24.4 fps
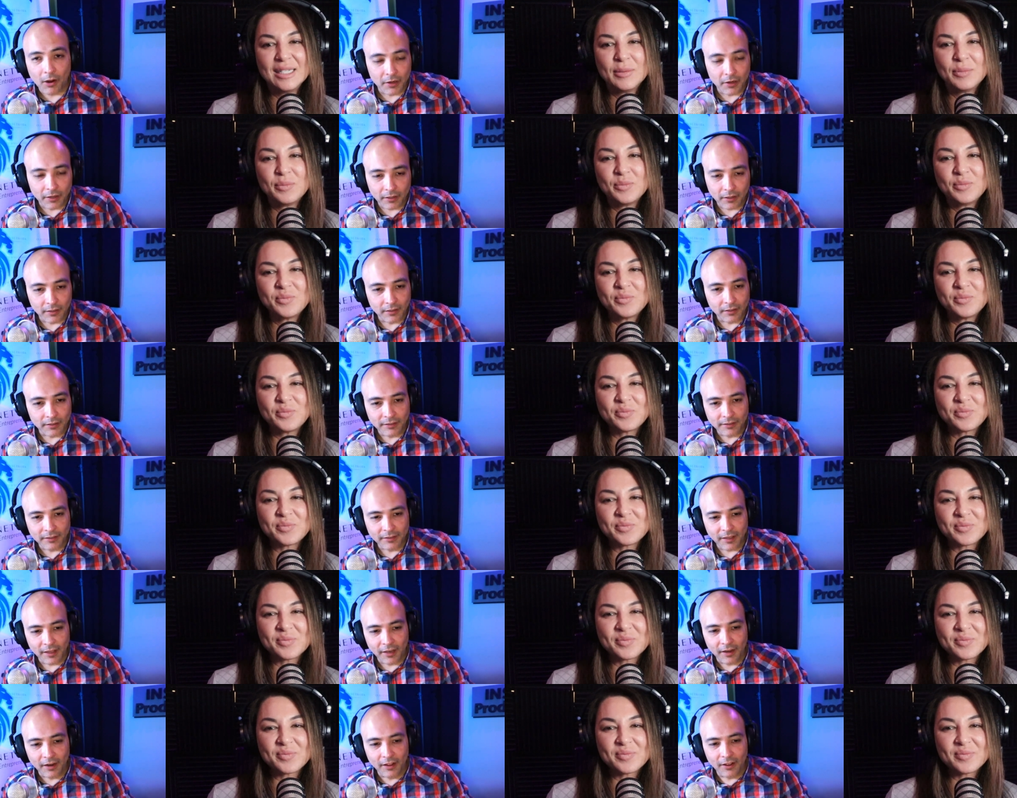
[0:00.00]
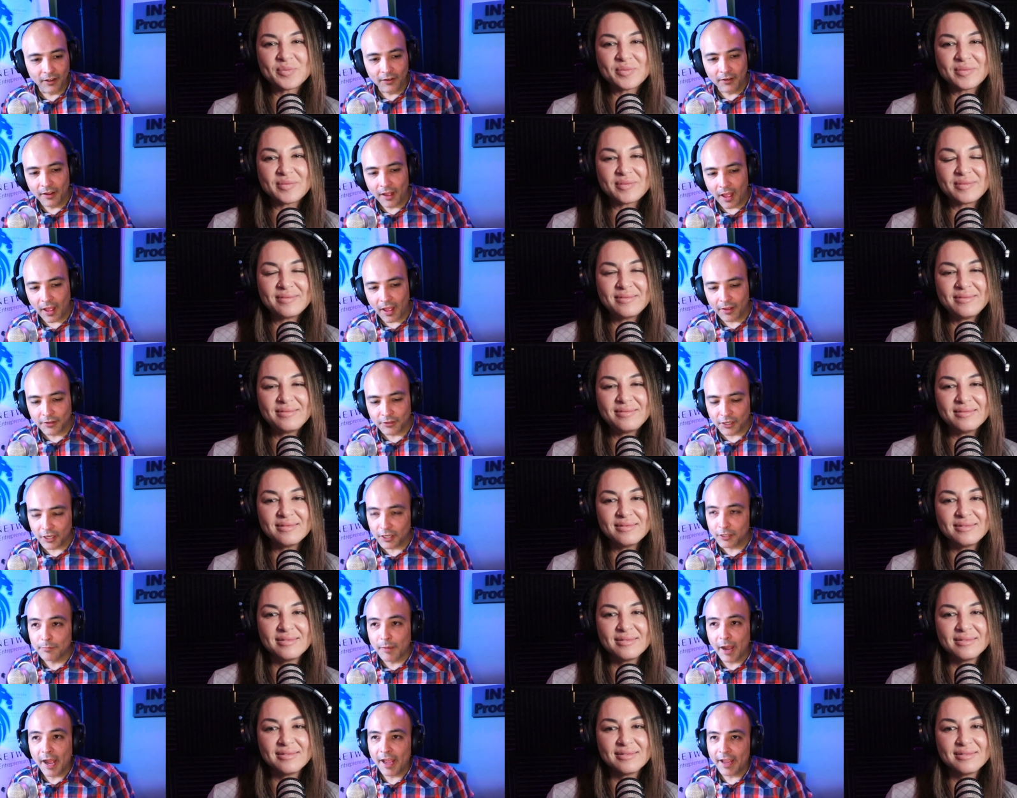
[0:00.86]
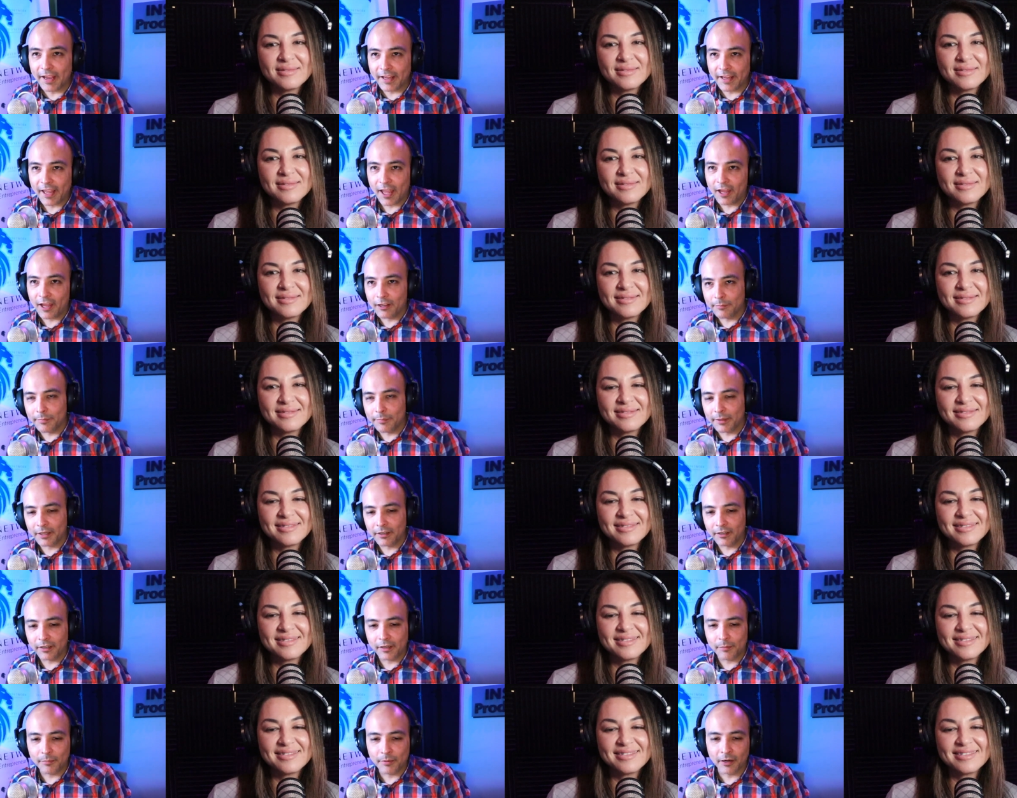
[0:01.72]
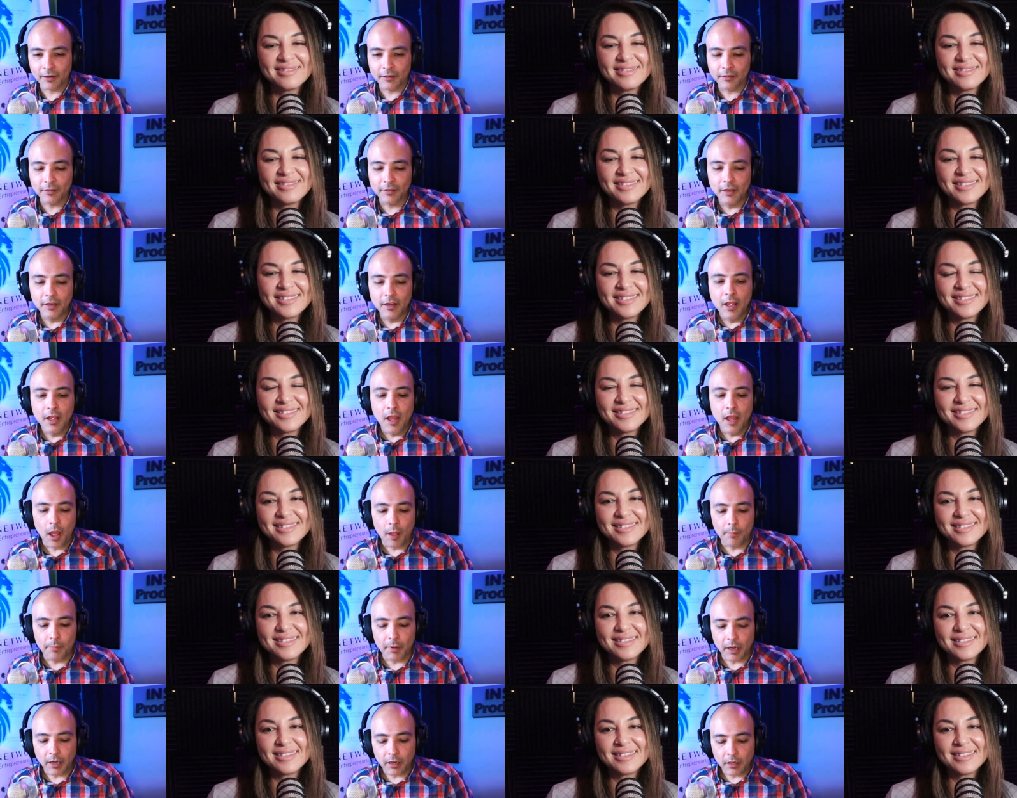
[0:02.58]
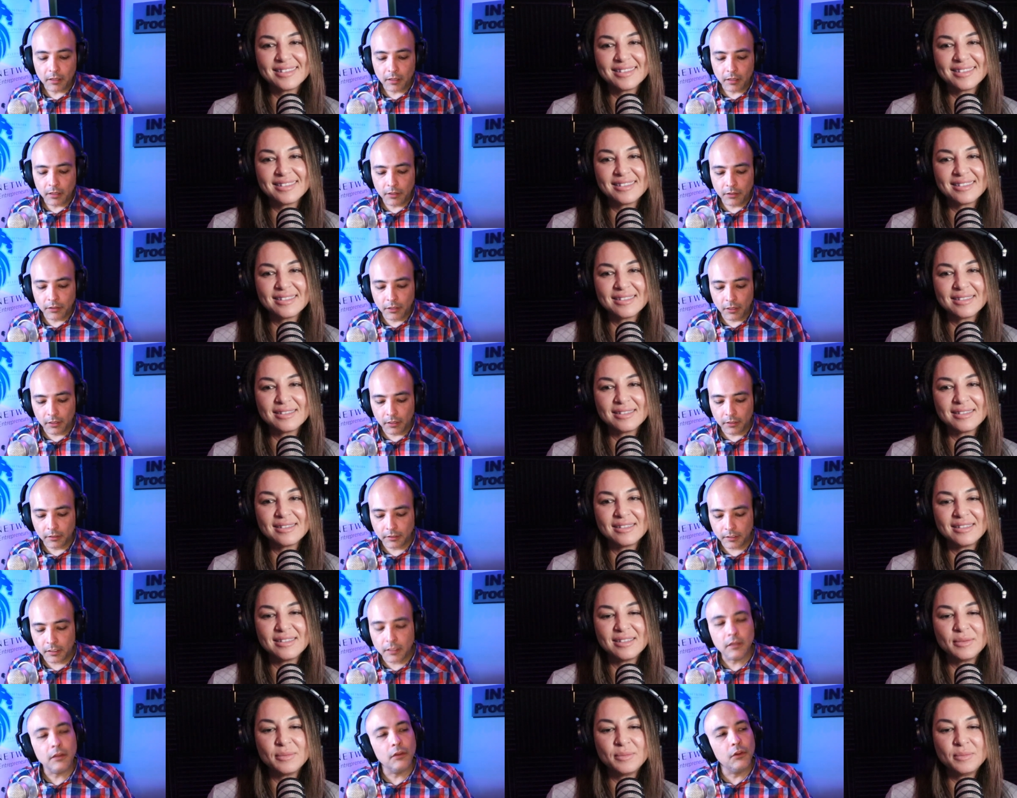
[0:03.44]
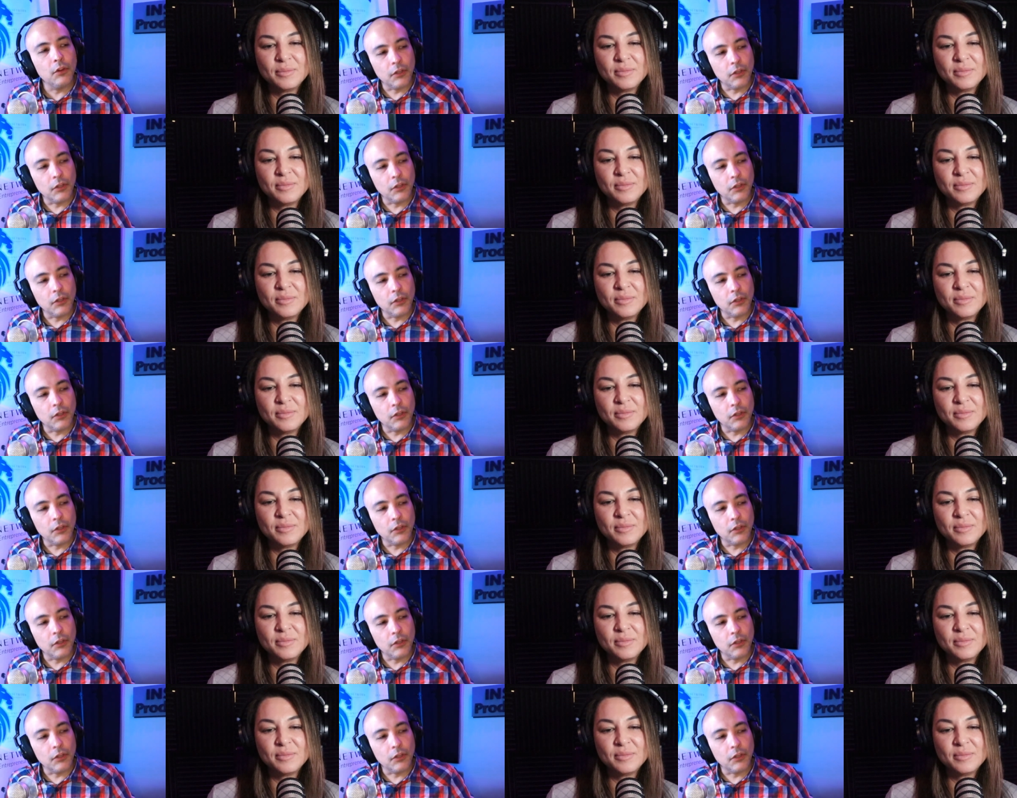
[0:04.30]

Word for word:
Speaker 1: her. You know, she's my accountability partner. But you